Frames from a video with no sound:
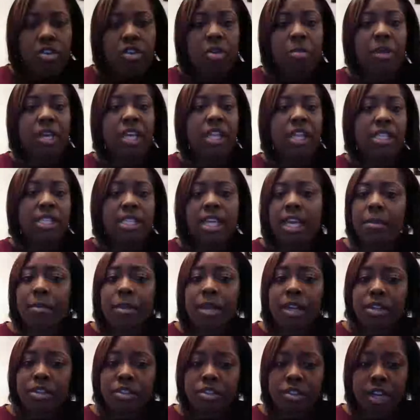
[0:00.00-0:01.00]
You could be in the
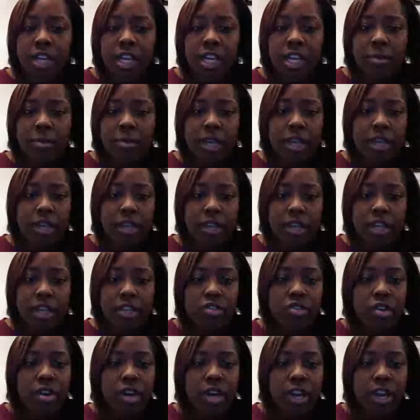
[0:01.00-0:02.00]
same industry. It could be
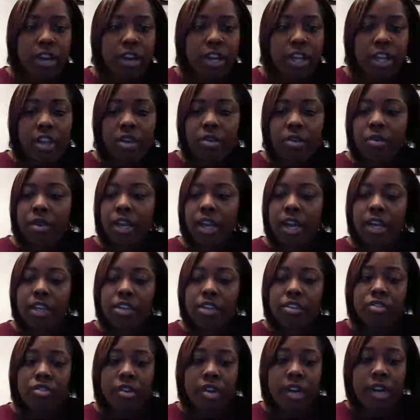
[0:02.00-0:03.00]
extraordinary to you and not
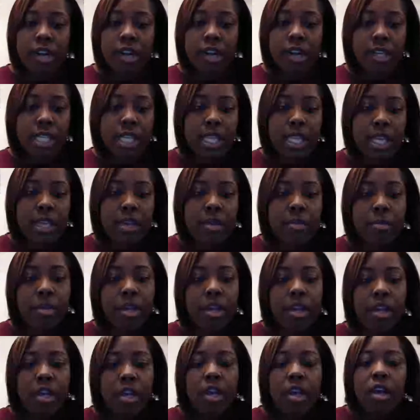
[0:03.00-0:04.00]
extraordinary to
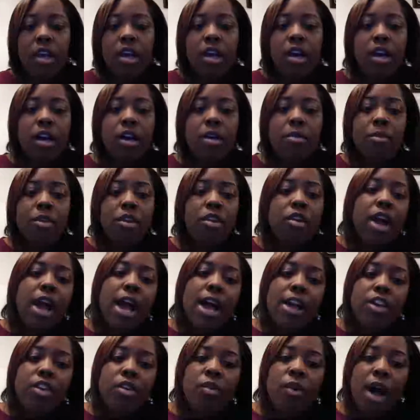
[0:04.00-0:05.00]
them.
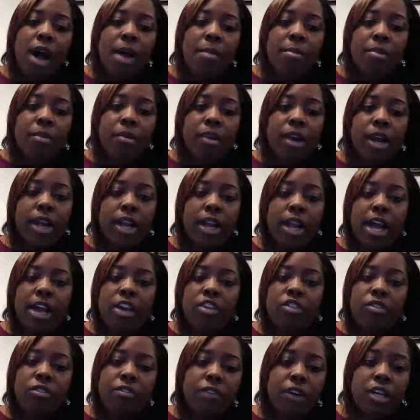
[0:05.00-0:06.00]
How you operate and how
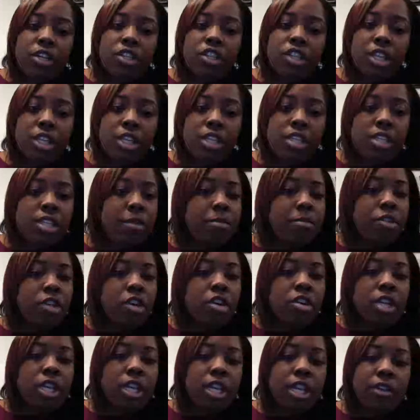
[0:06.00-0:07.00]
you function is something
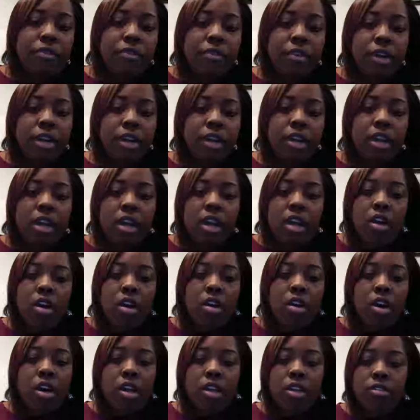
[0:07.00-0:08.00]
totally different
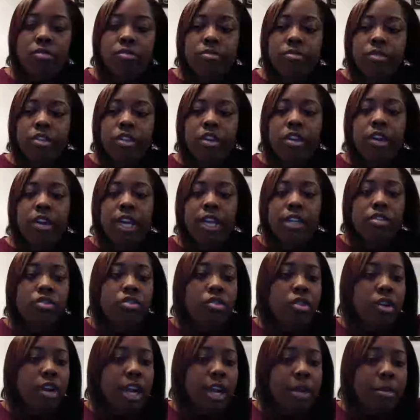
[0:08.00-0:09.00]
on your next
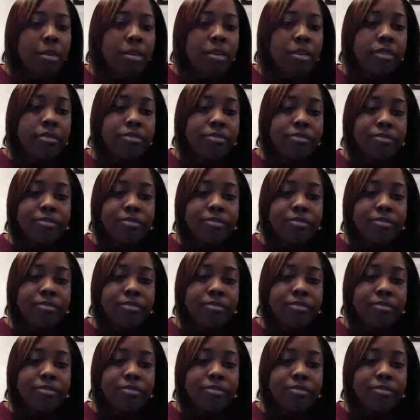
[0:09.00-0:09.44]
door neighbor.